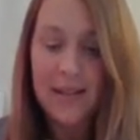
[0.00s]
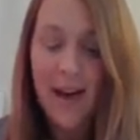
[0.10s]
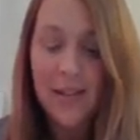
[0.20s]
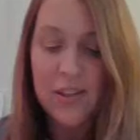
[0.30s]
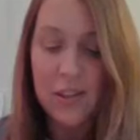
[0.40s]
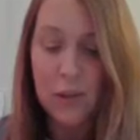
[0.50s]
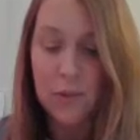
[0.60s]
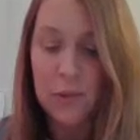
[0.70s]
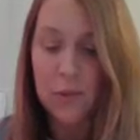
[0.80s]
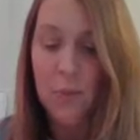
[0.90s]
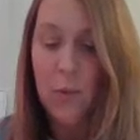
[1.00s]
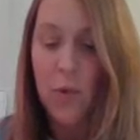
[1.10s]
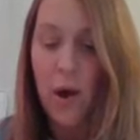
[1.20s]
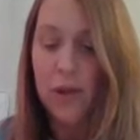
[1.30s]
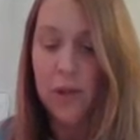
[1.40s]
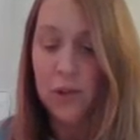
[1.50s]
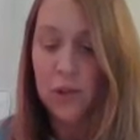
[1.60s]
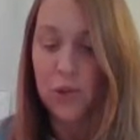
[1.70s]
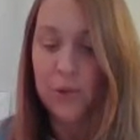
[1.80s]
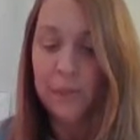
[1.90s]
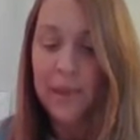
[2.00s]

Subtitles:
Other suits were more unusual.